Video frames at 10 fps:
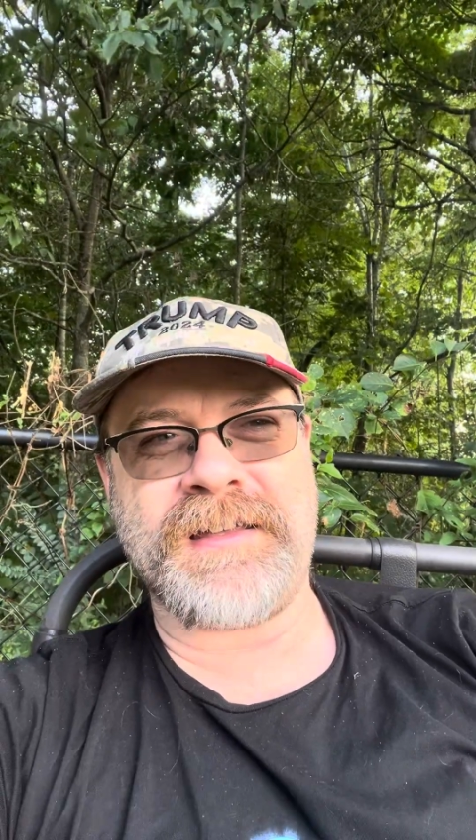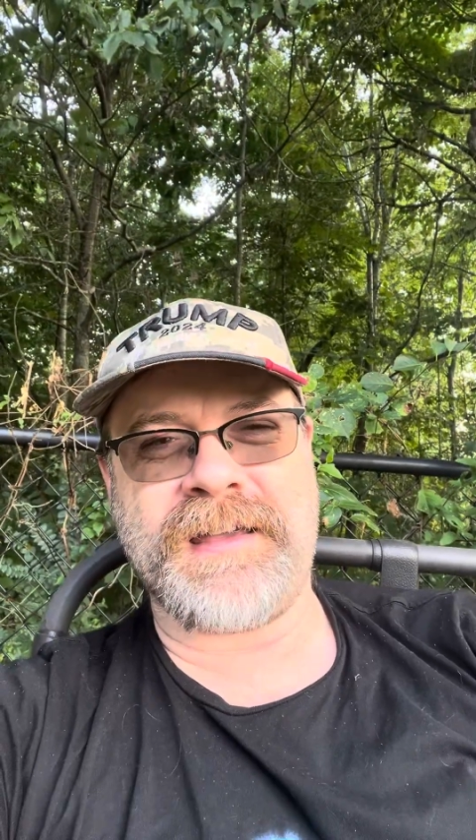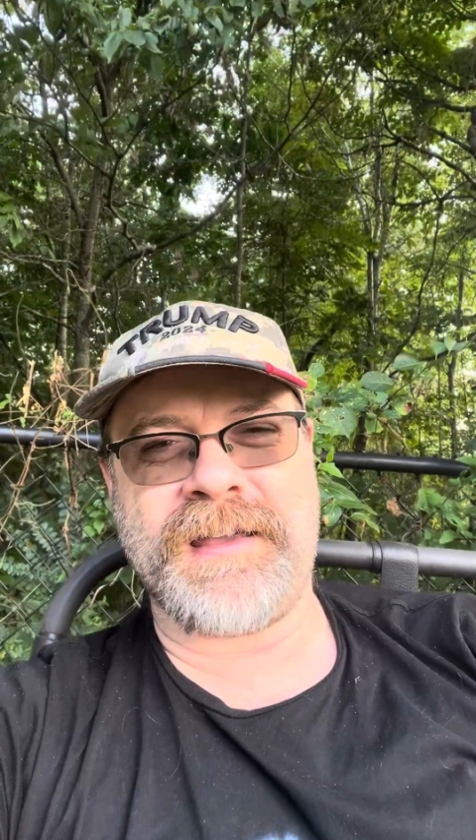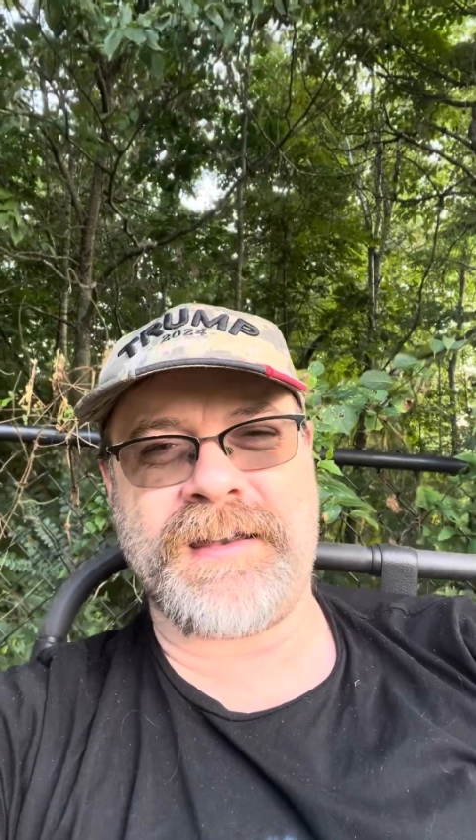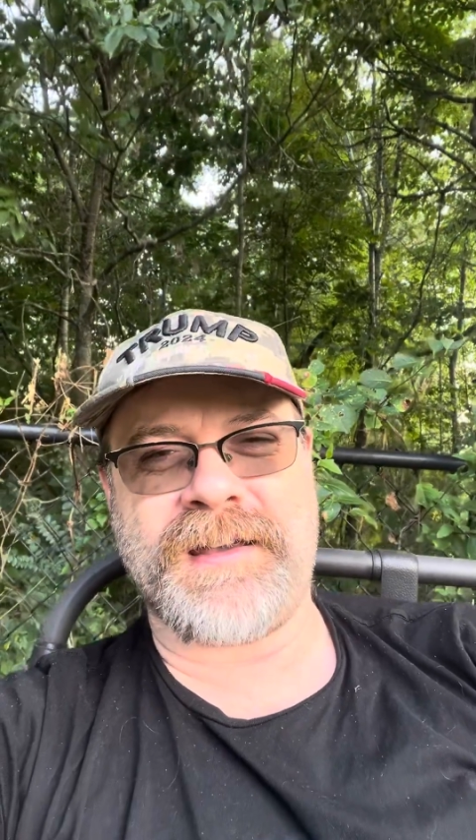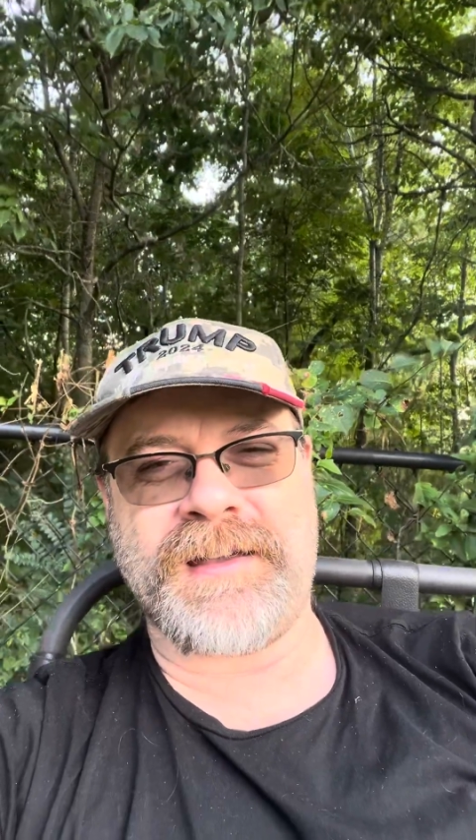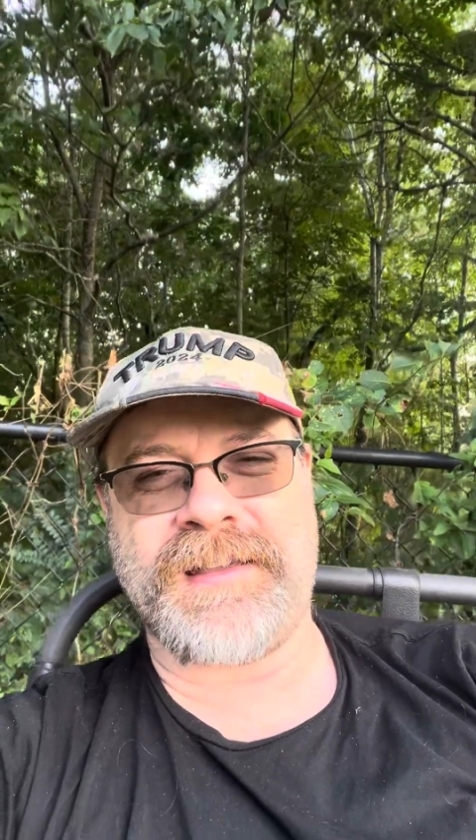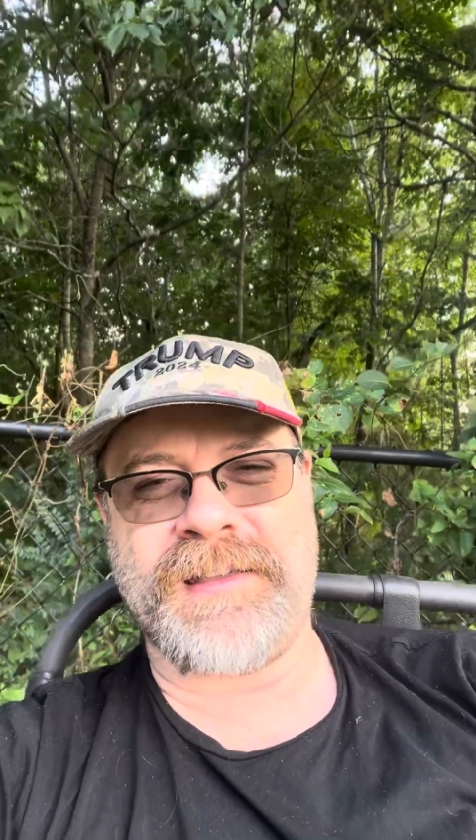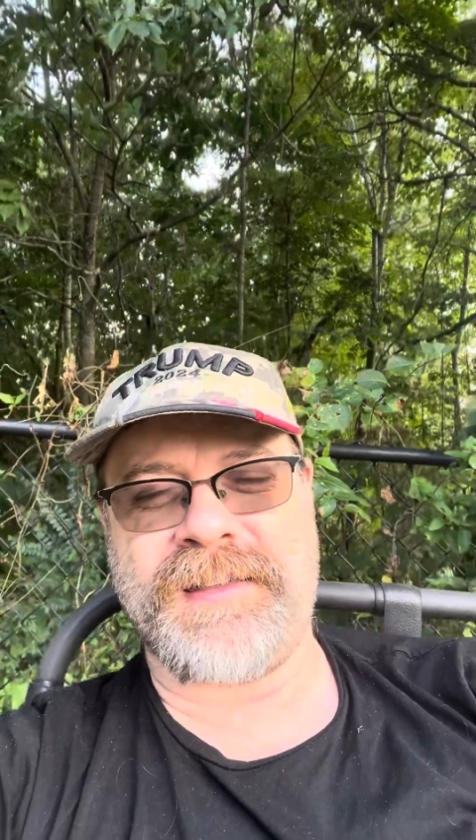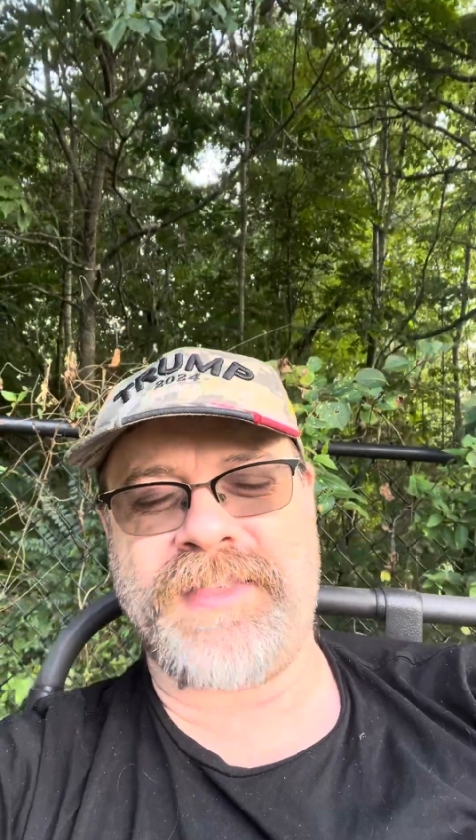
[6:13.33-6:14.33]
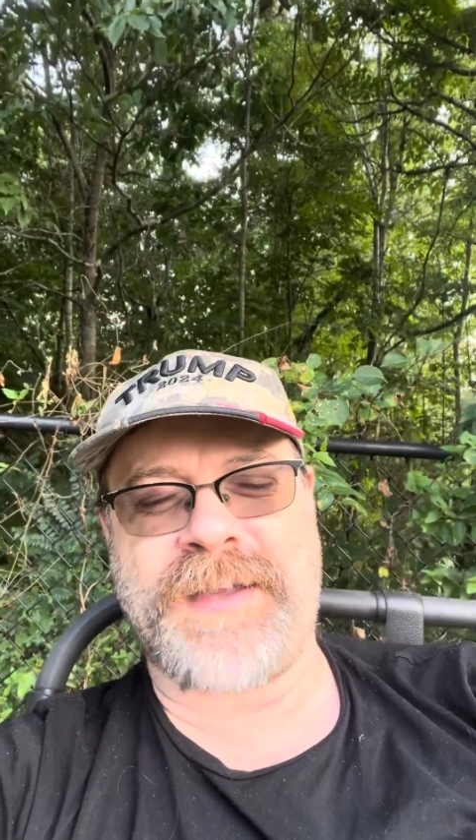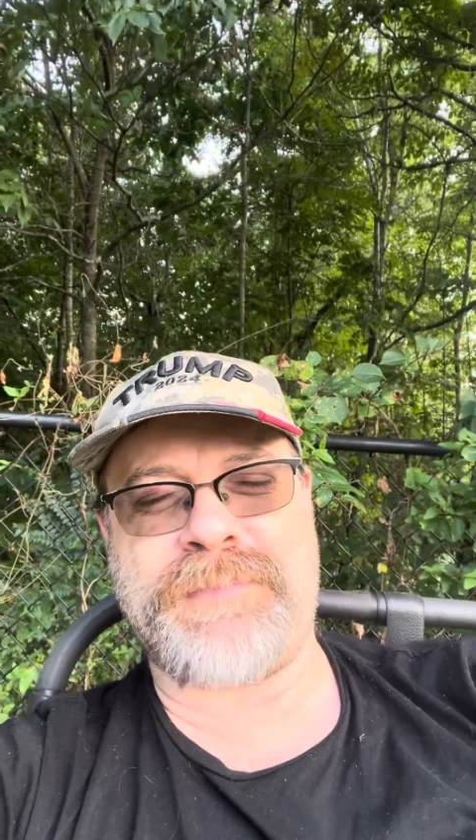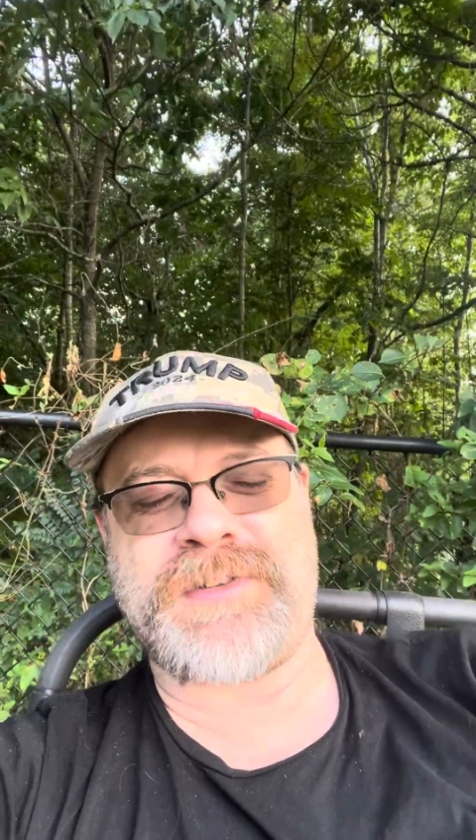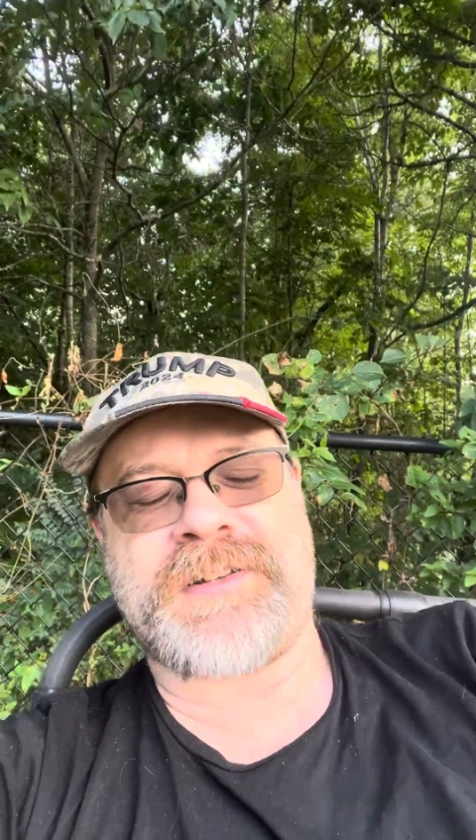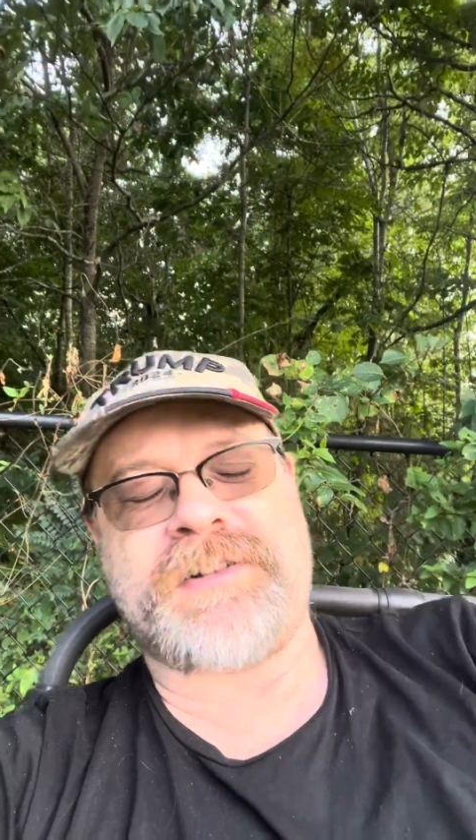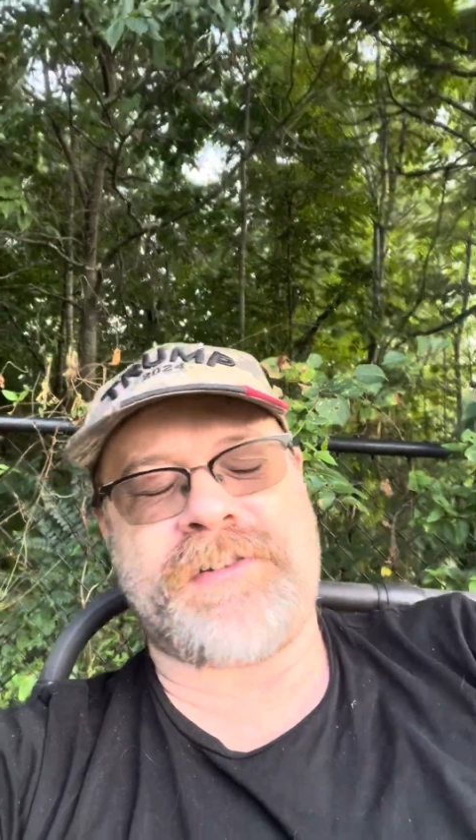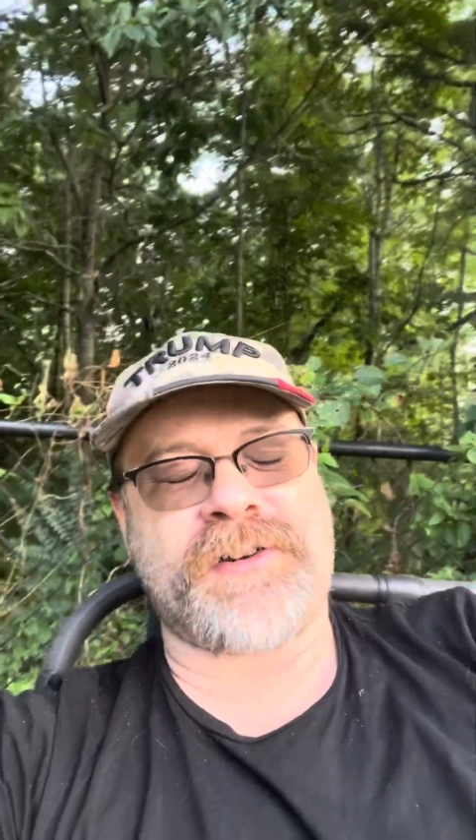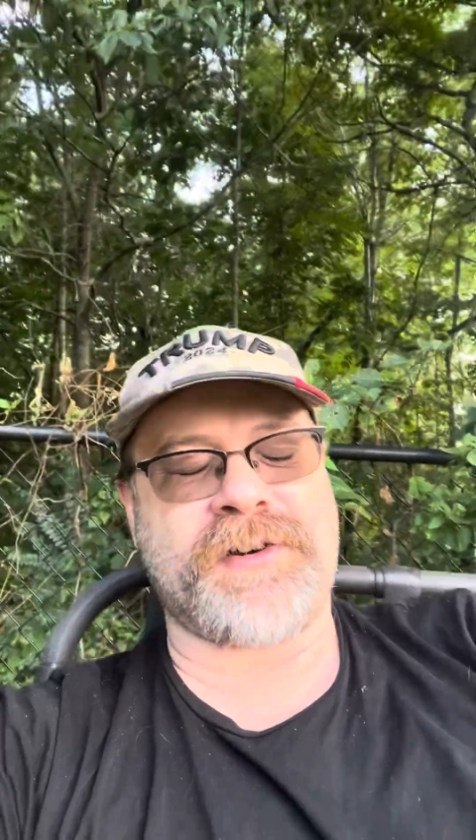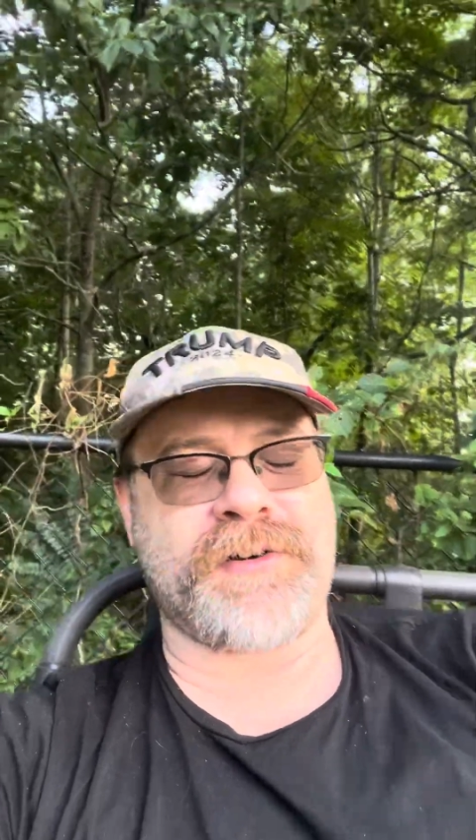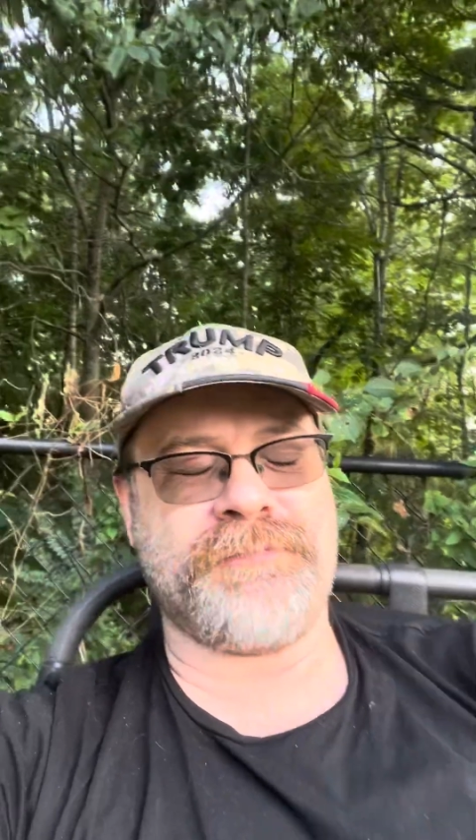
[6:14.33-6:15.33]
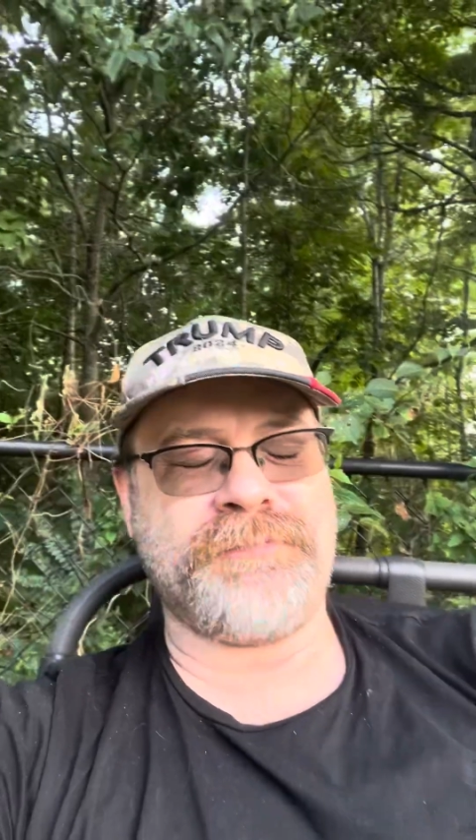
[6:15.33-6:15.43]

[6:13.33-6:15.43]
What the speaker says: in that particular